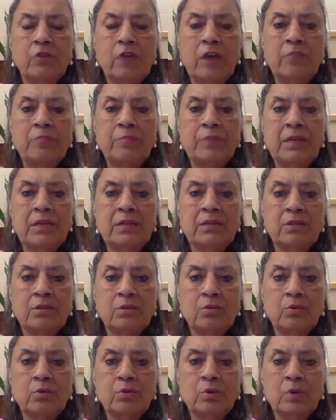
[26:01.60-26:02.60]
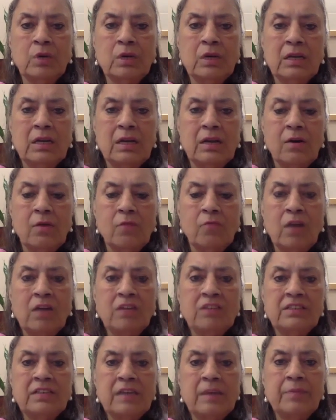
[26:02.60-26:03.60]
have been through.
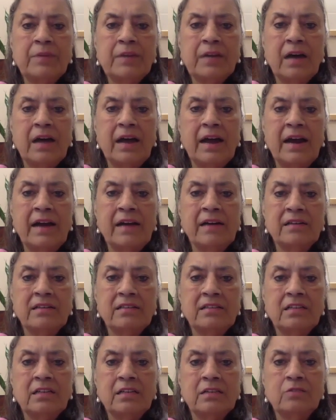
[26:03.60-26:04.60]
One chapter ends,